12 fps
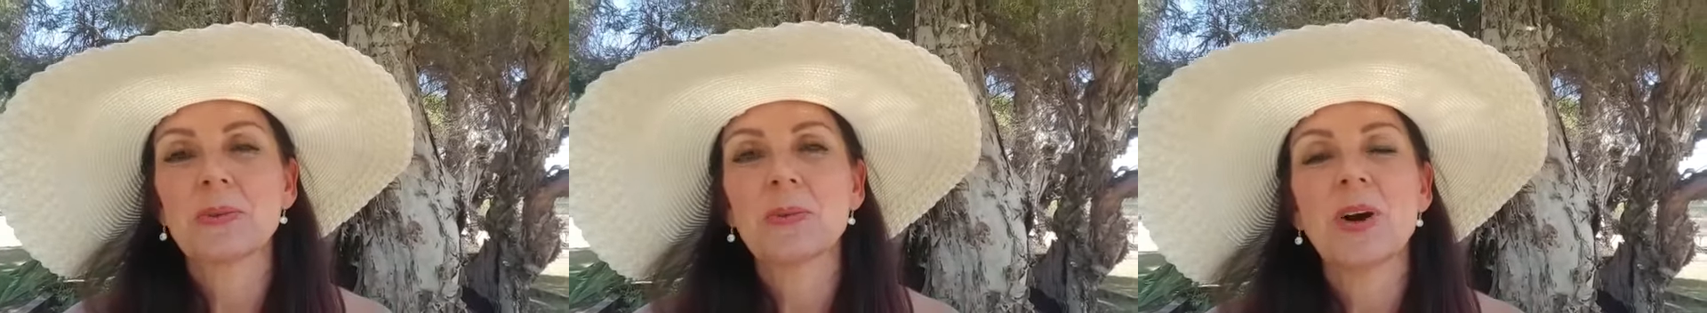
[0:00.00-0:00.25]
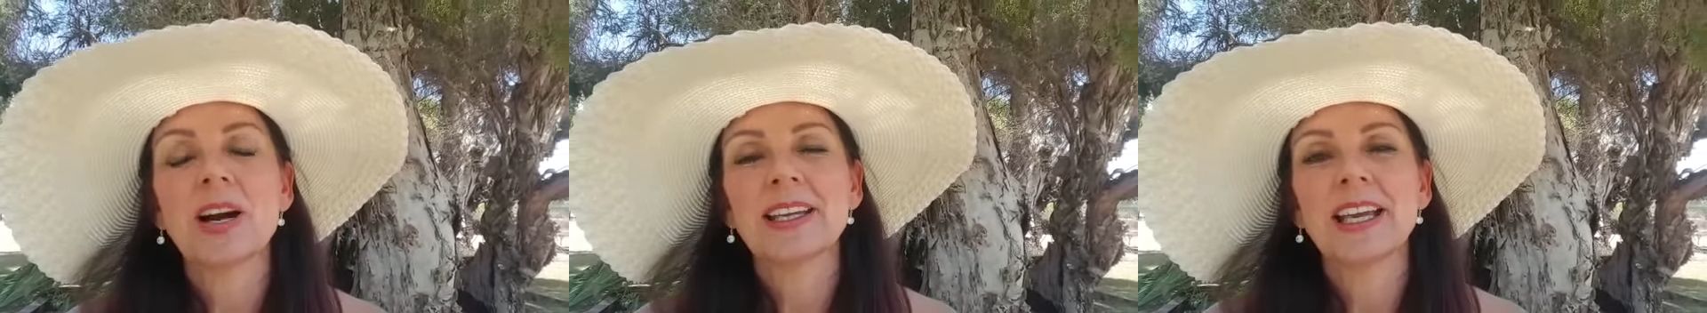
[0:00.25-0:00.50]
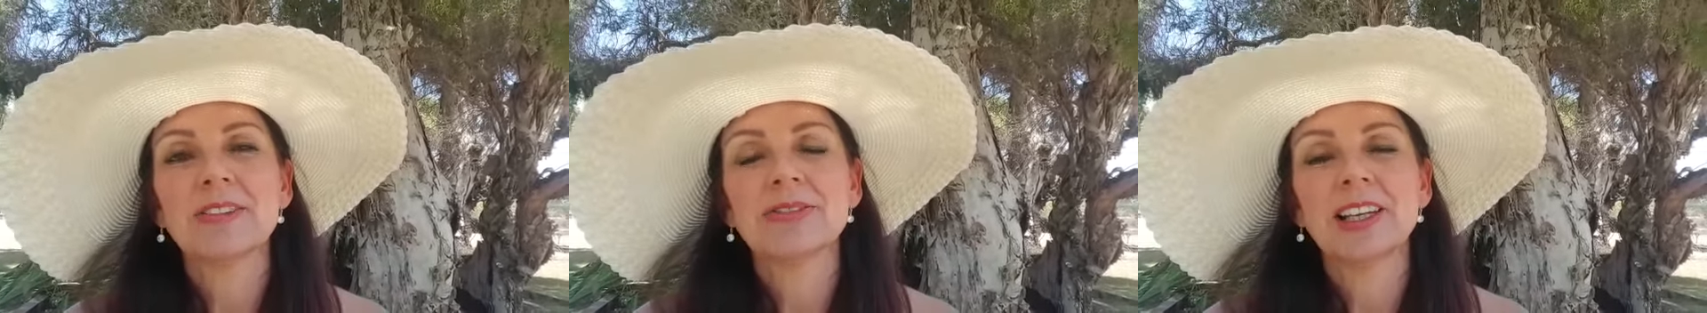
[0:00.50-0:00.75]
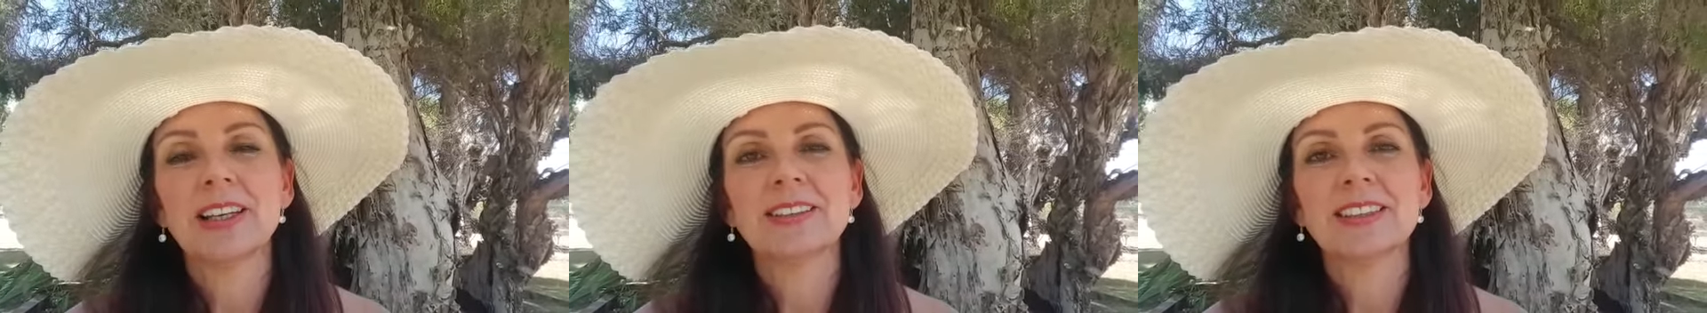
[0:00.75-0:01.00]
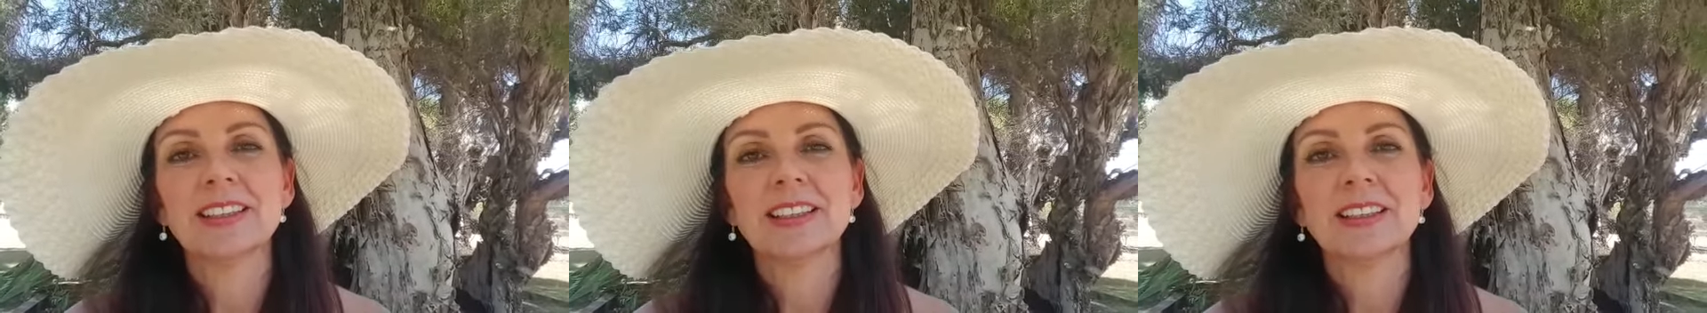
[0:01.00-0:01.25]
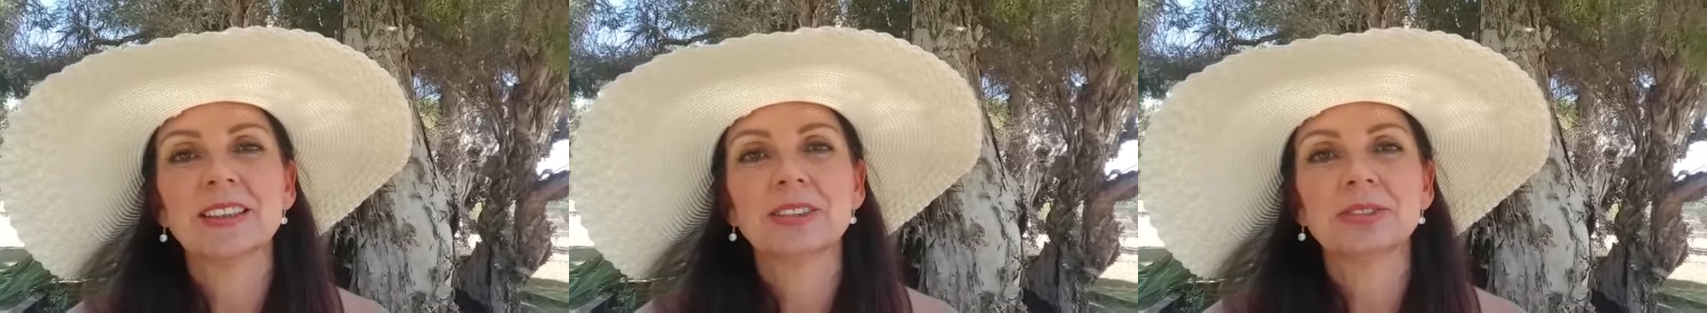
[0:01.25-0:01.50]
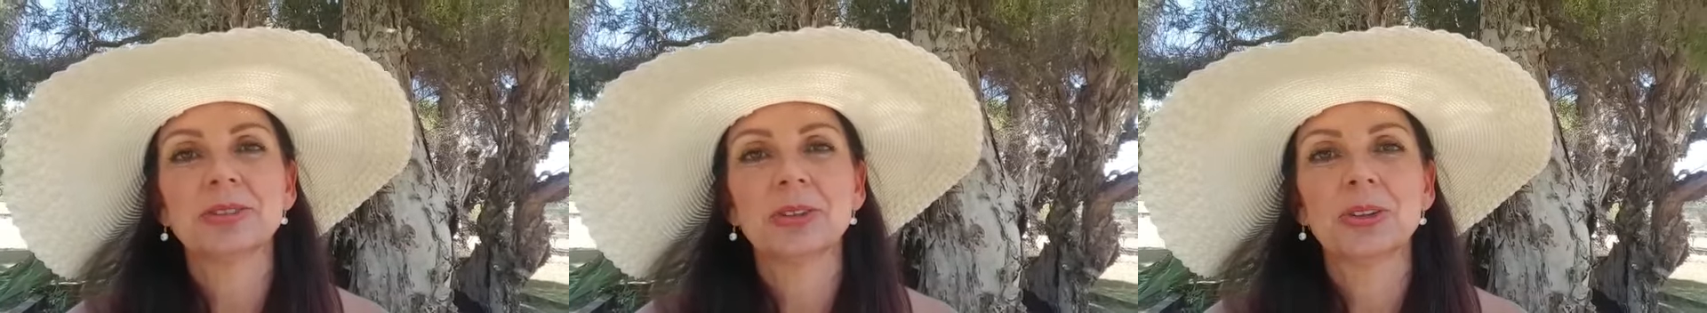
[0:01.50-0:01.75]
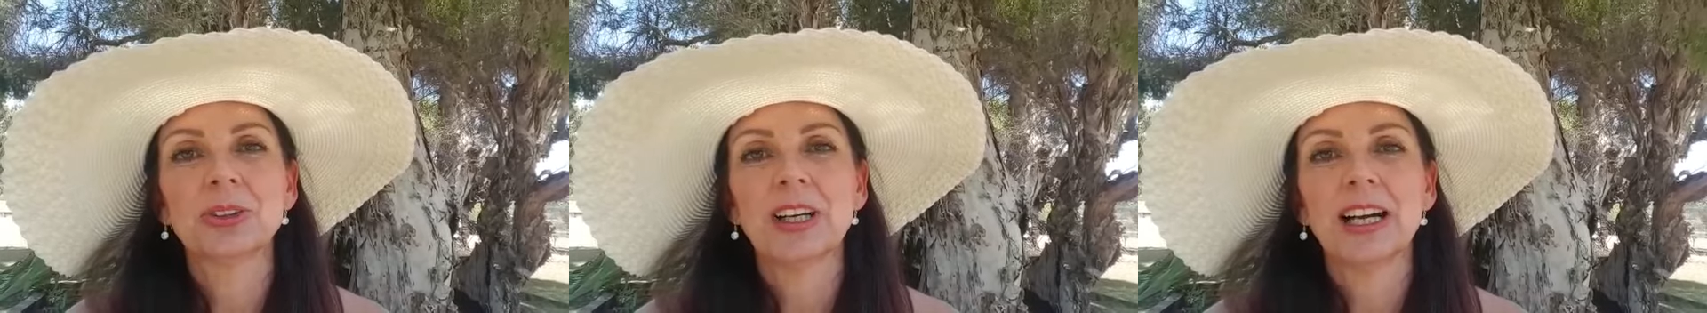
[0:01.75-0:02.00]
why Kefalonia
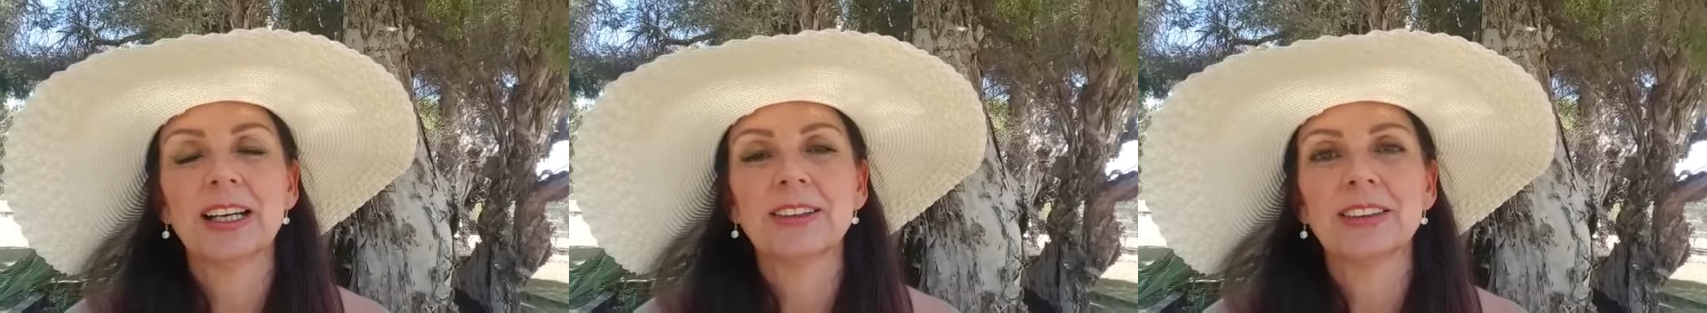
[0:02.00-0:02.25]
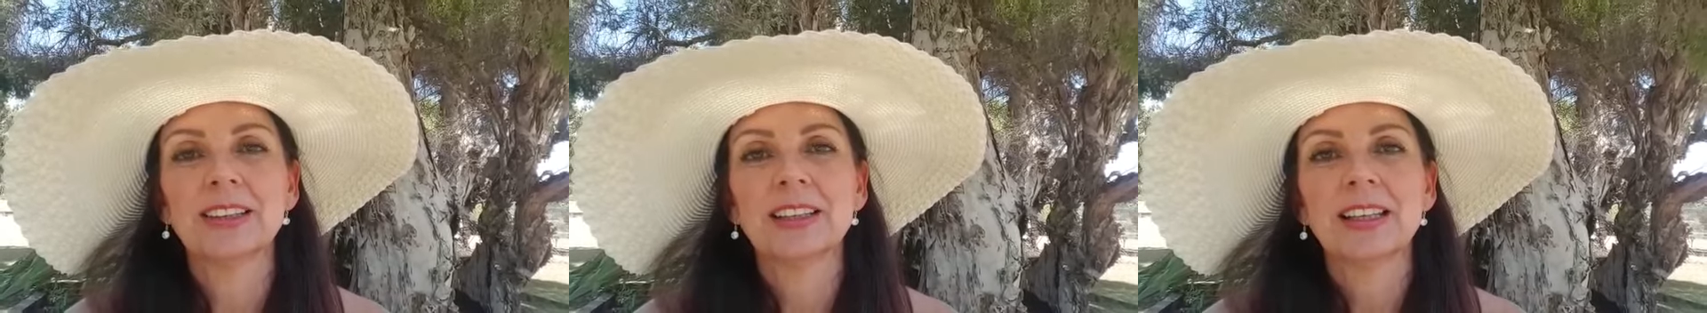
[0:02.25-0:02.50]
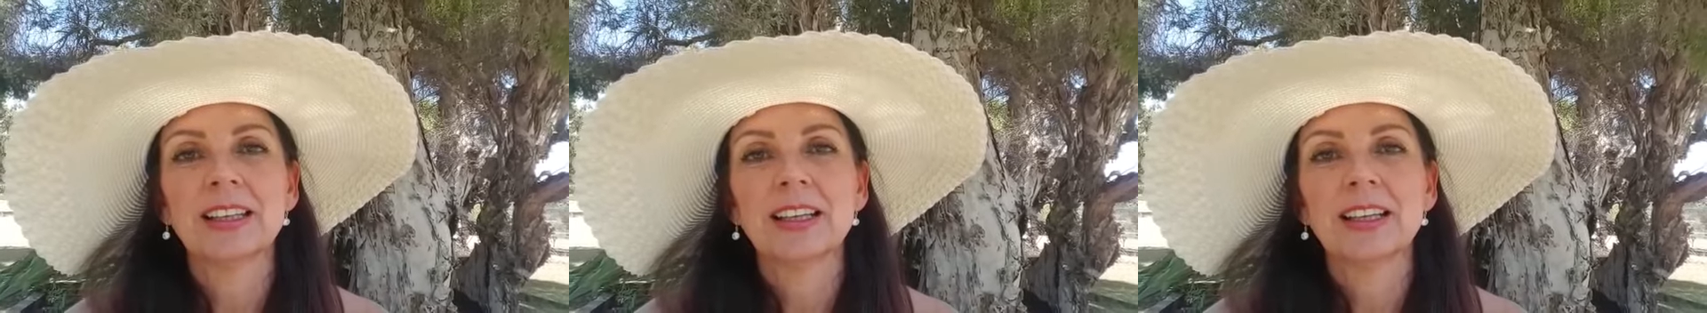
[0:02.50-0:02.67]
for our